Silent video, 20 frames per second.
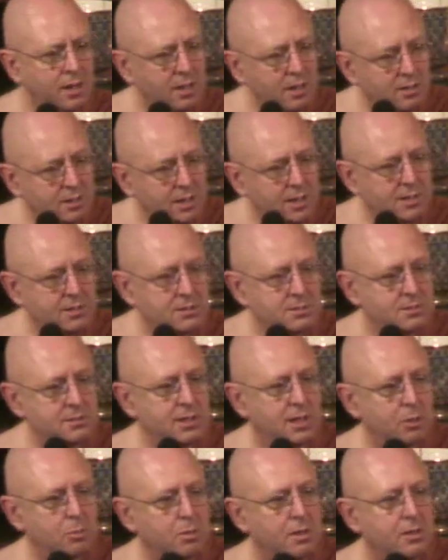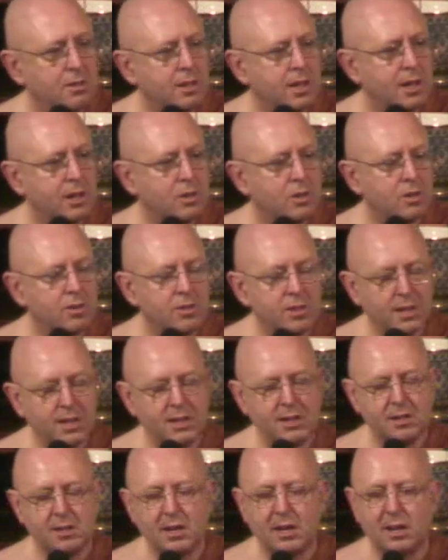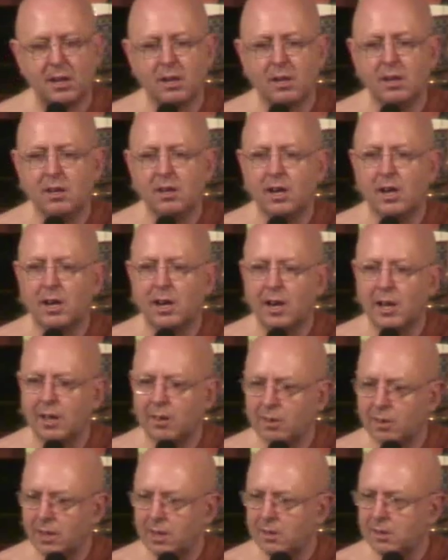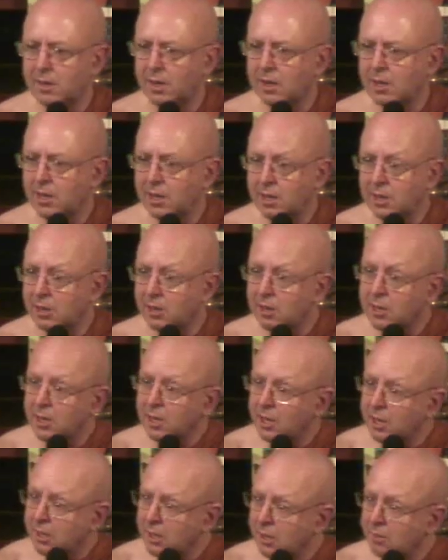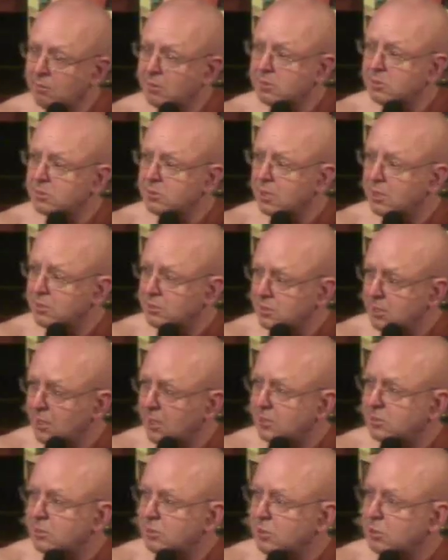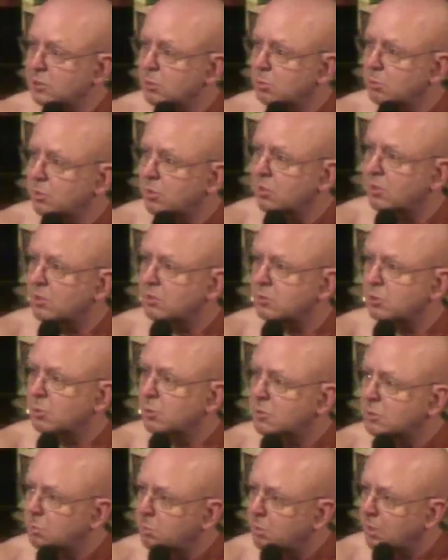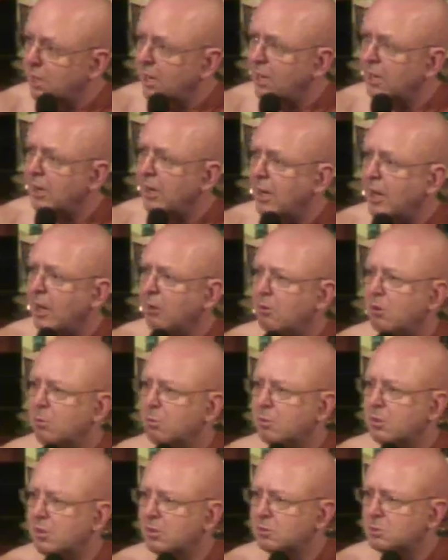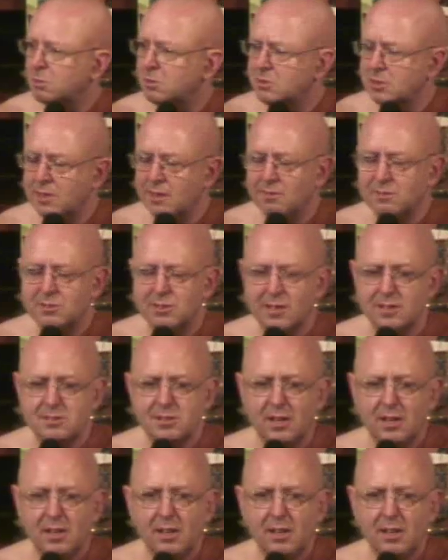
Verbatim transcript: They can say when they got their dung and how they dug it in, and it encourages us, yes, this works, to explain how it works, which gives us